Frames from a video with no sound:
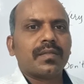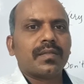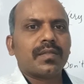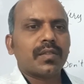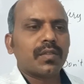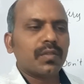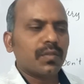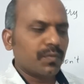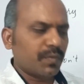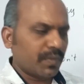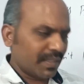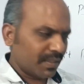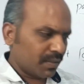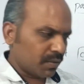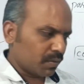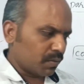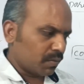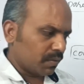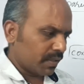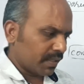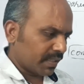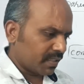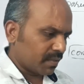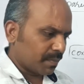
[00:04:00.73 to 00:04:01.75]
So we
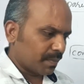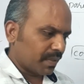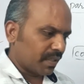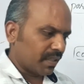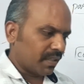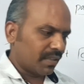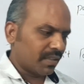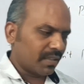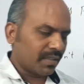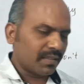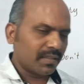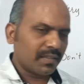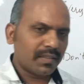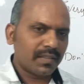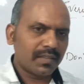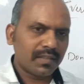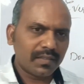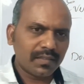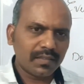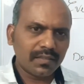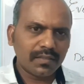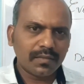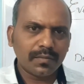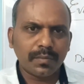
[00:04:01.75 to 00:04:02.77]
don't experience
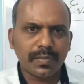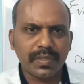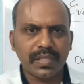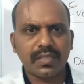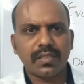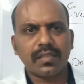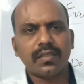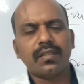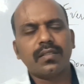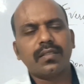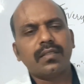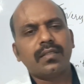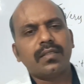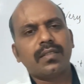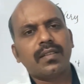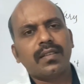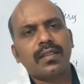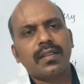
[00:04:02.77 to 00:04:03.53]
the bitter,